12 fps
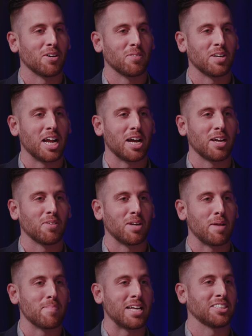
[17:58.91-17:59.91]
When
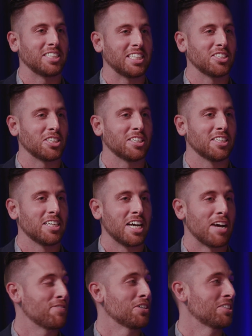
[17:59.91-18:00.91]
I met Caesar,
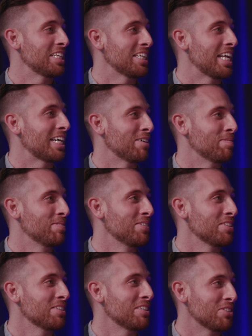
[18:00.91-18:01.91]
I first didn't like him.
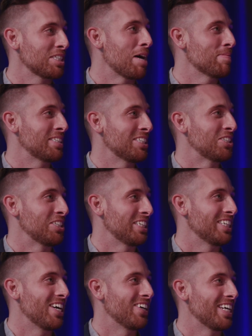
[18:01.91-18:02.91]
It was competition,
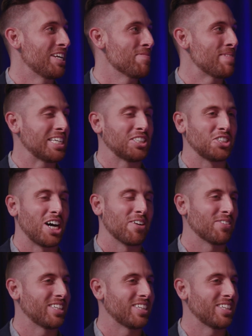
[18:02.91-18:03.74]
Yeah. And me and John